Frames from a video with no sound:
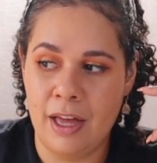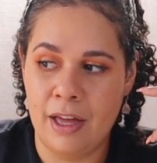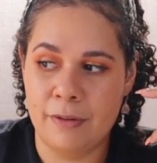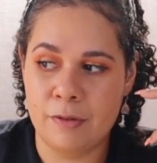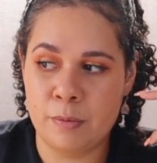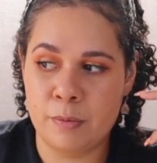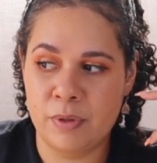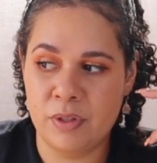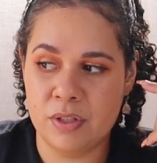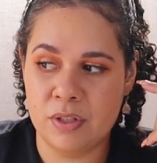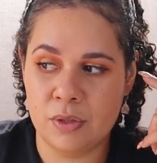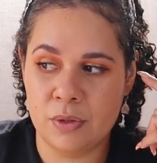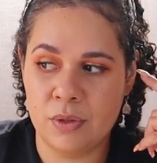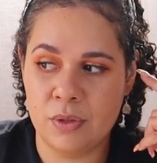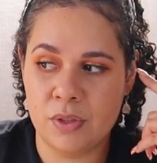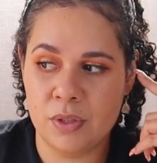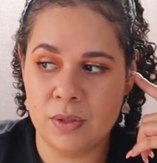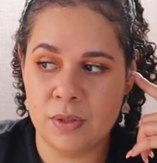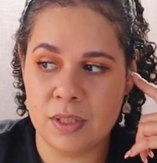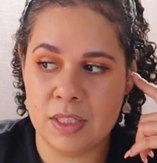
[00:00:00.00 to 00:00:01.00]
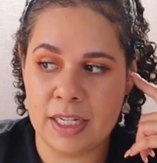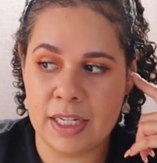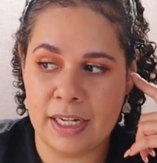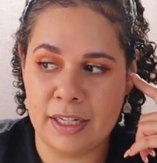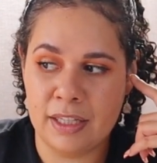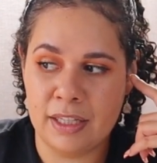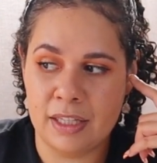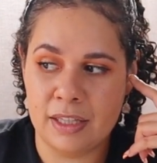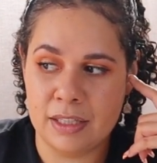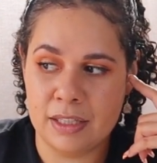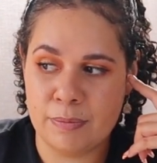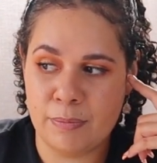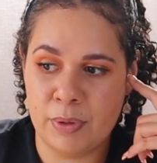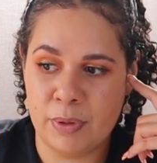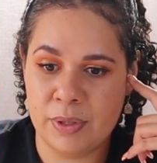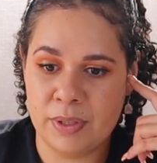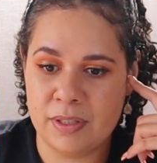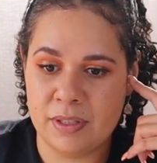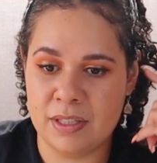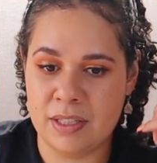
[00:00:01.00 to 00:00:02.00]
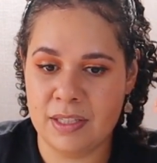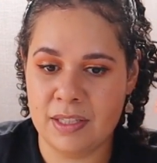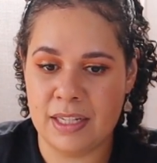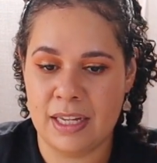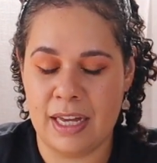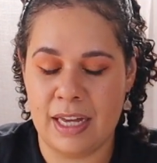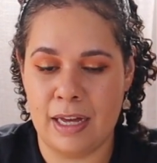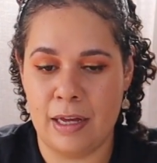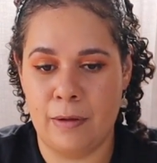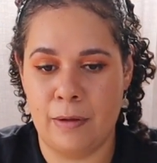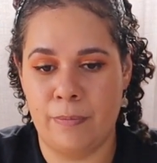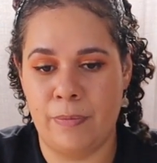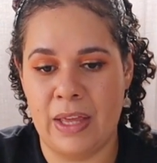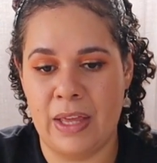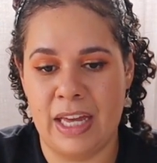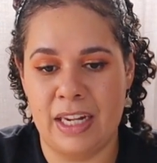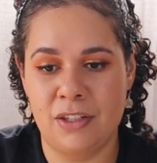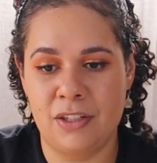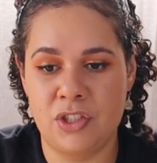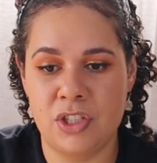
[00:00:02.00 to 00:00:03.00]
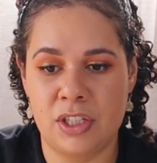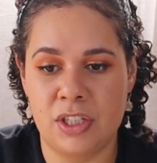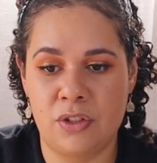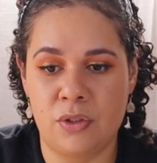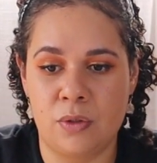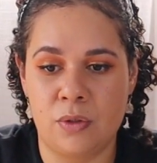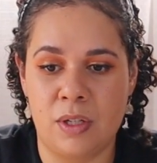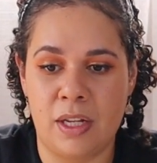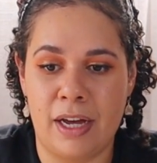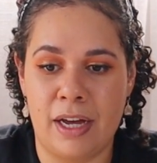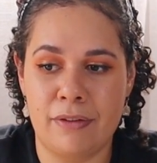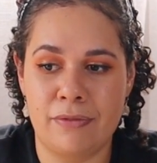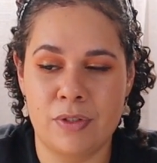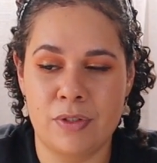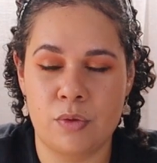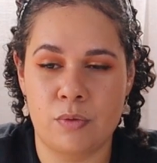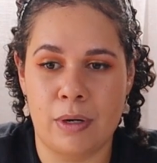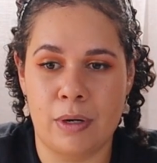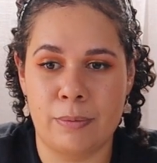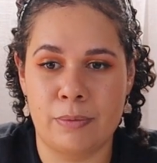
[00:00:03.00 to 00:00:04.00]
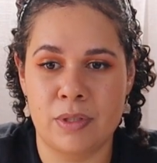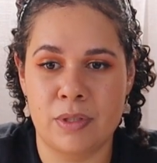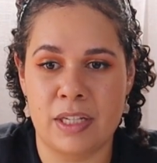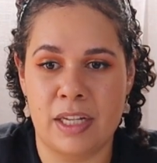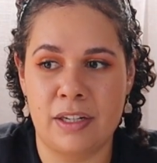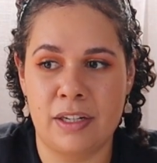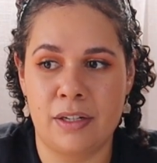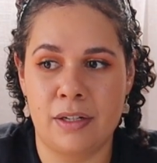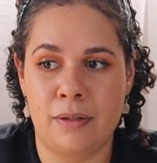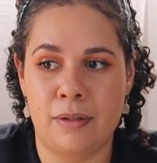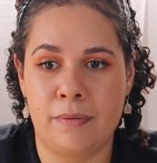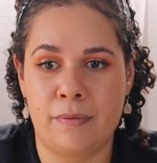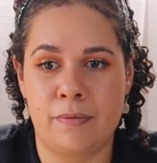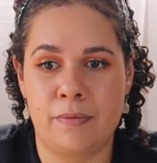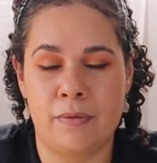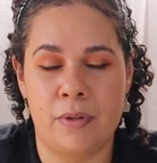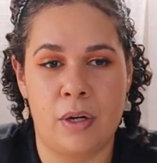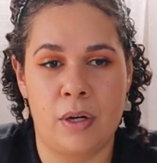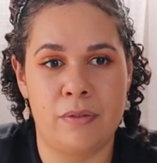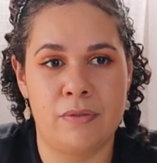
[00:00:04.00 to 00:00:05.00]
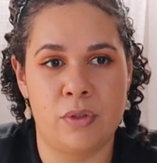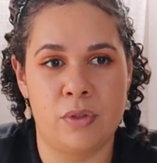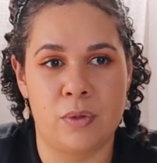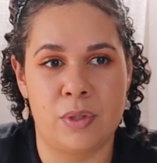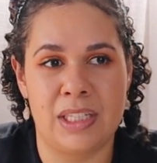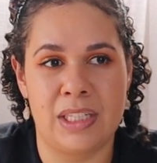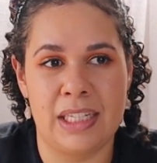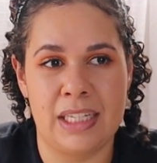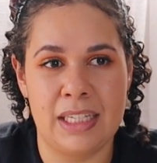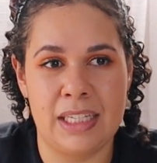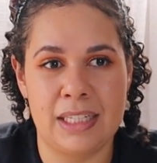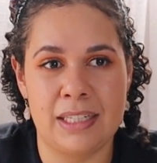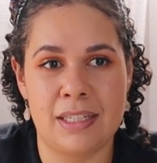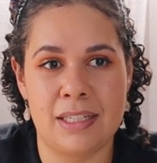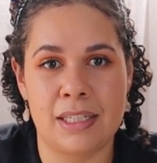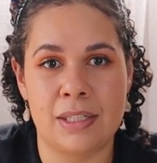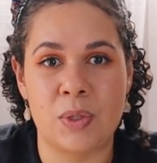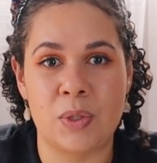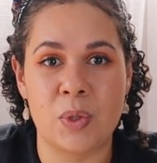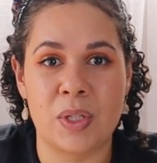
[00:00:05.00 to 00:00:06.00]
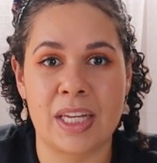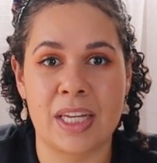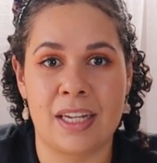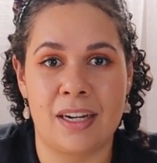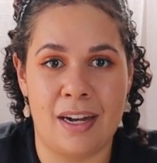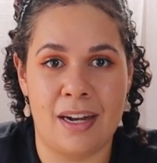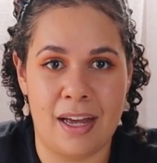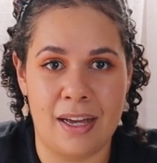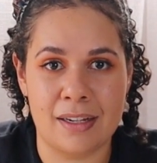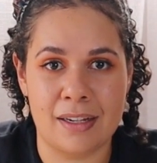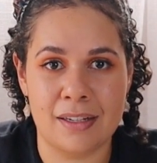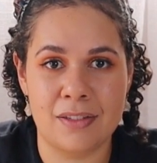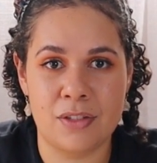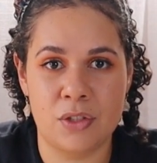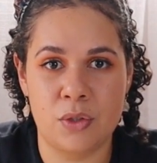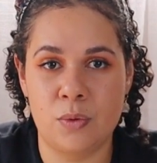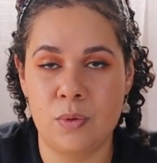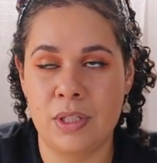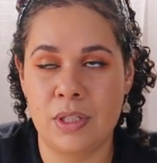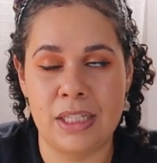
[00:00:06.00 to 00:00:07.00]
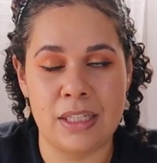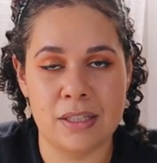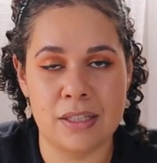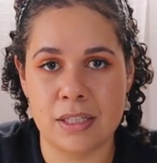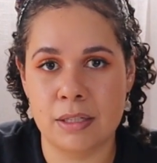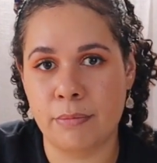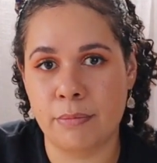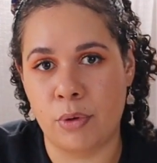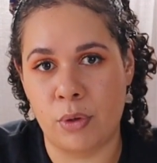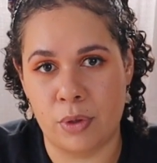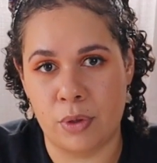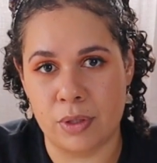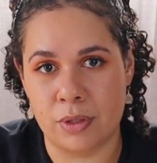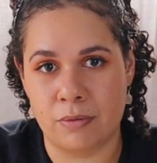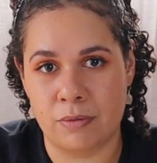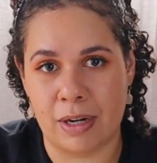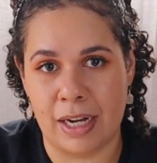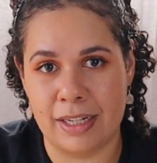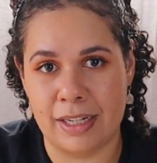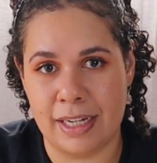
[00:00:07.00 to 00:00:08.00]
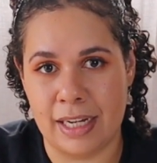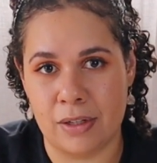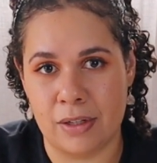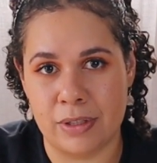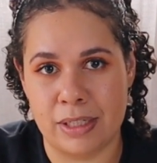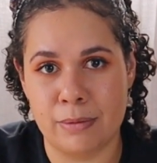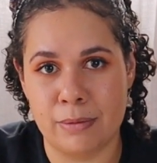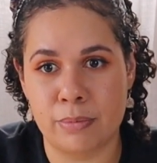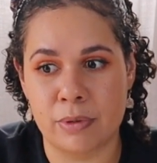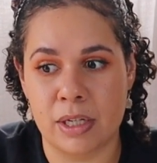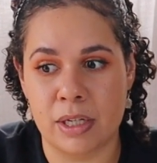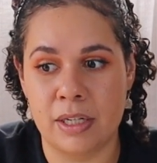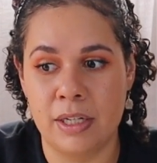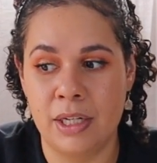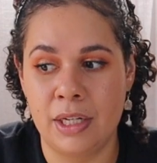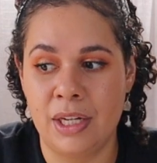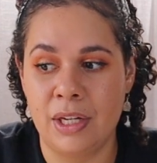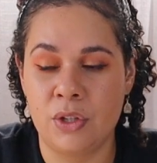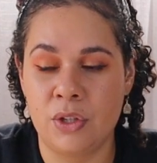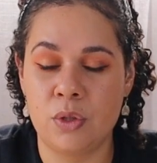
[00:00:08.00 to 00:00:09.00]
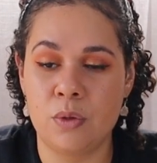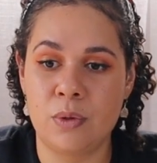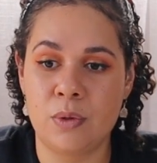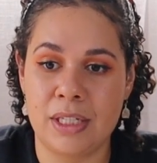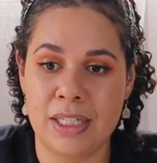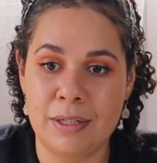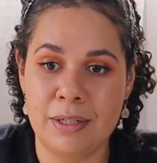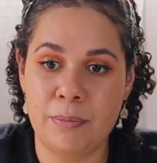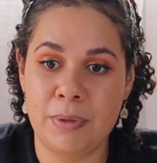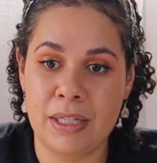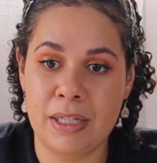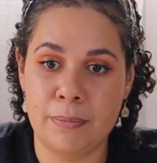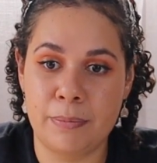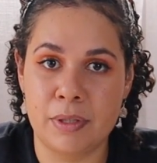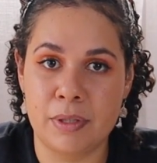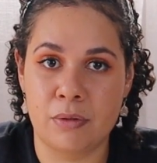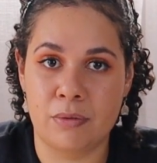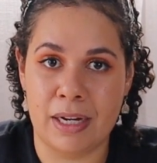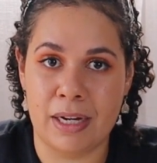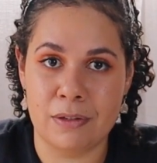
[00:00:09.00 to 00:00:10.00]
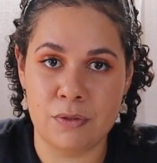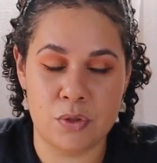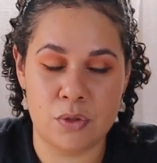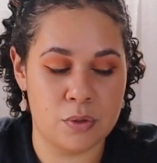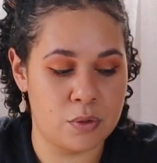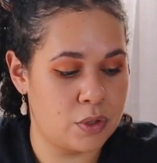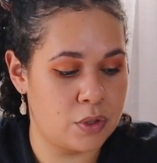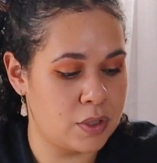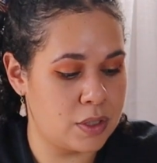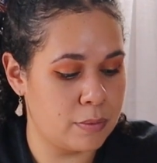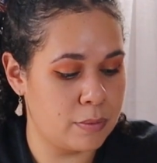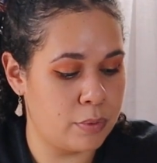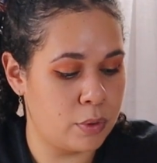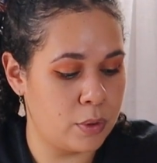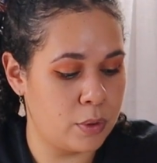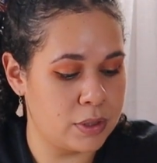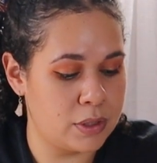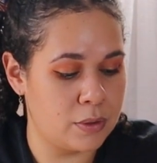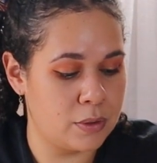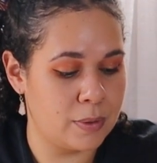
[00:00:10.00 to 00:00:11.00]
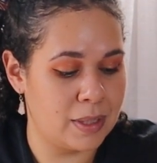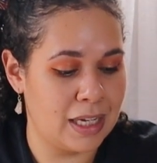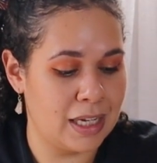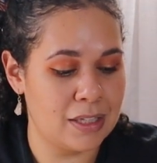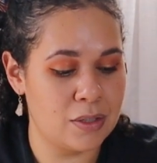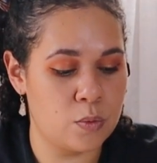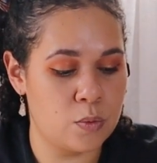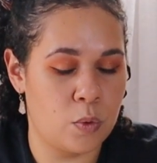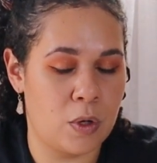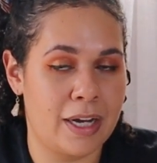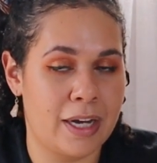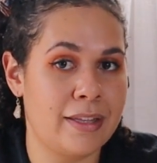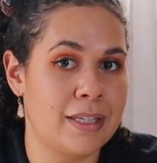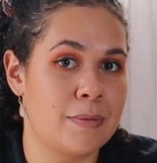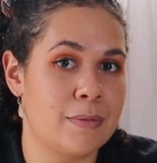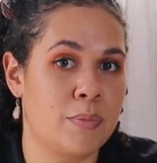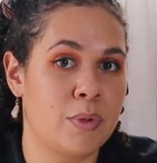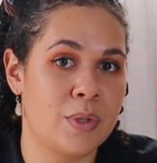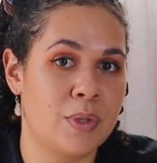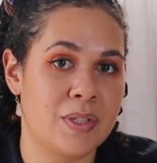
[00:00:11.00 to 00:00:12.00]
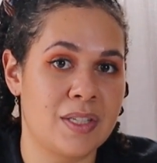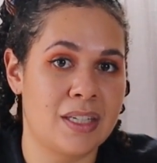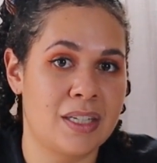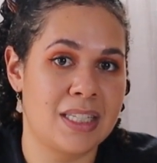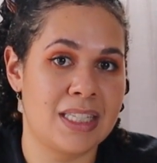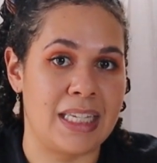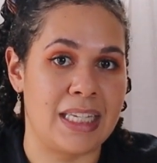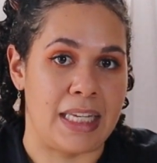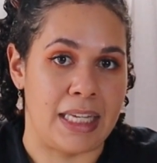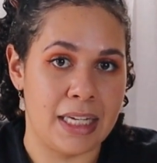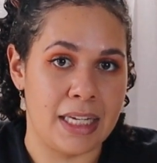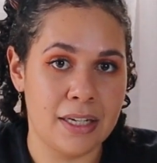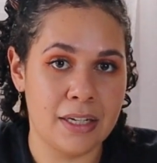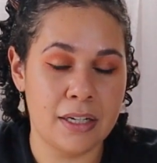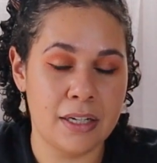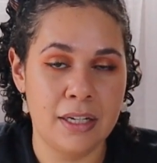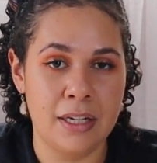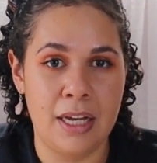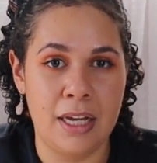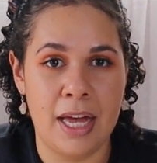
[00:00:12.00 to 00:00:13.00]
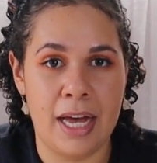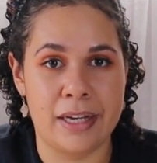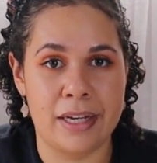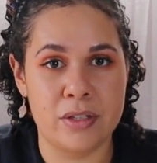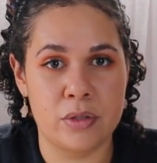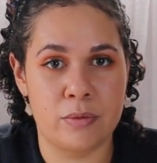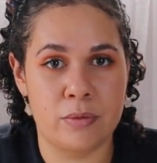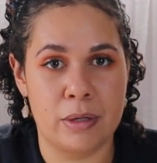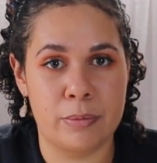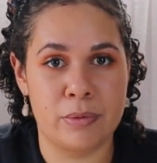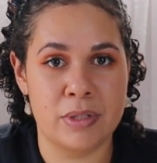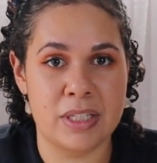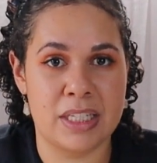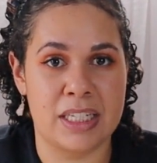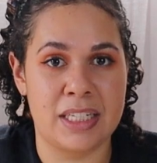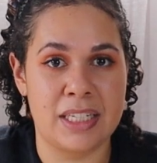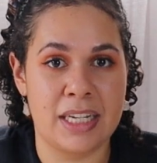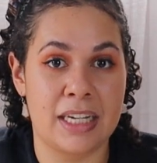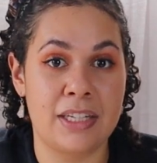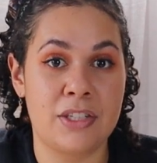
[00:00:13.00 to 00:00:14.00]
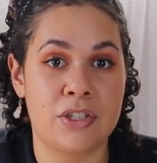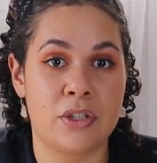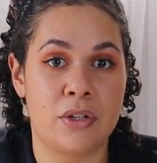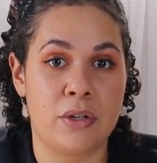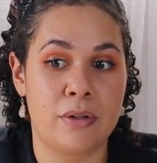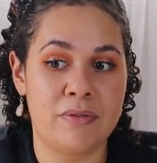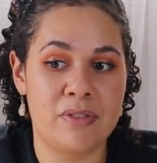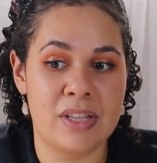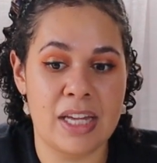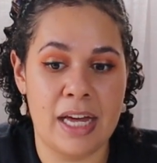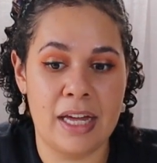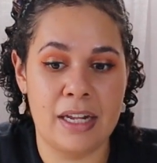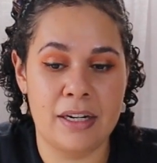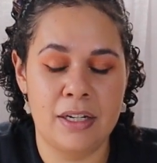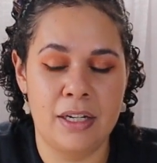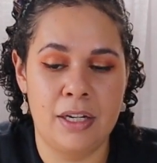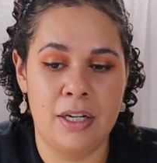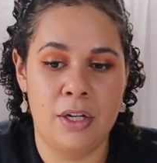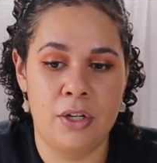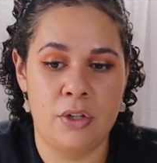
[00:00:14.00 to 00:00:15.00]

Spirit's also saying that this person's energy in your life is representative of your need to connect. You need support right now, Libra. You need people around you to support you, and that's why this person is here as a representation of that.